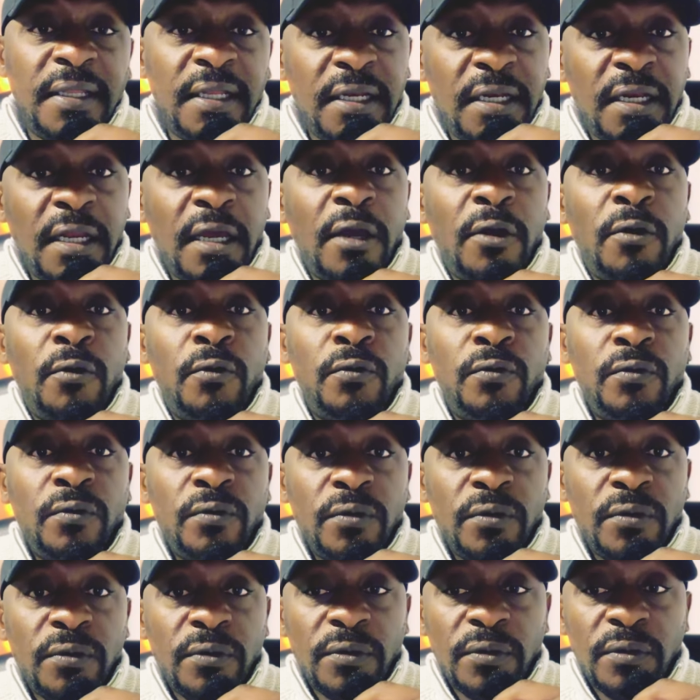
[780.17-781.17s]
then now,
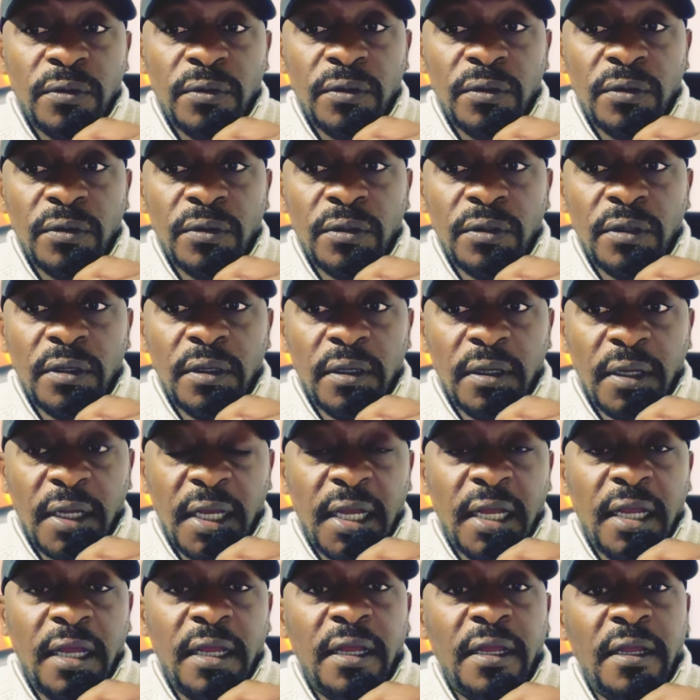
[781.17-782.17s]

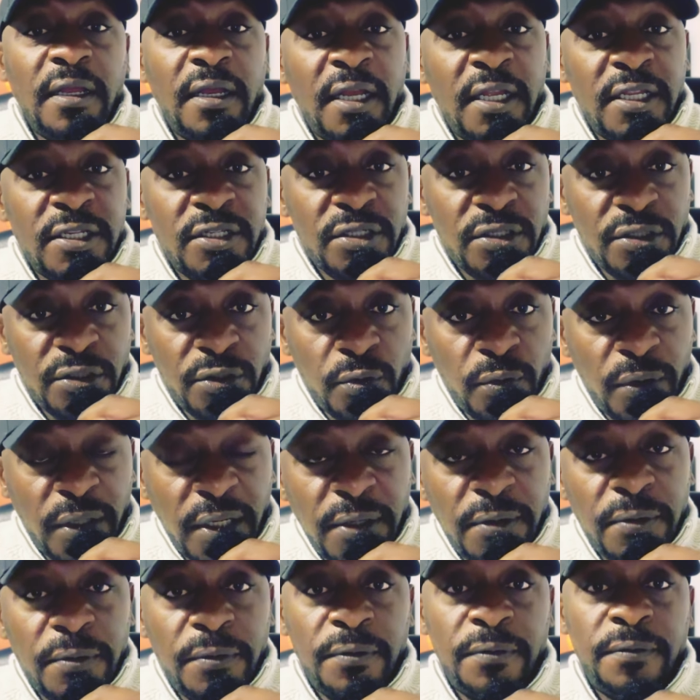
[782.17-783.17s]
as you
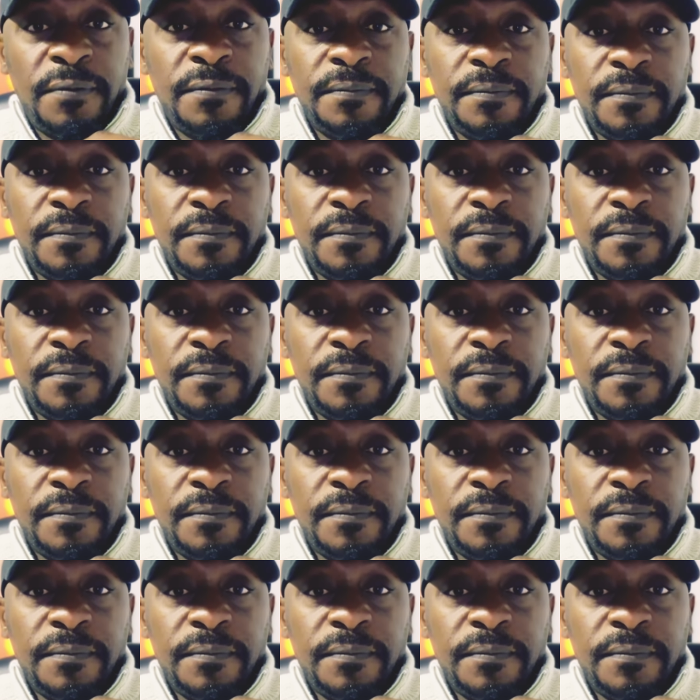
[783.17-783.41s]
heal,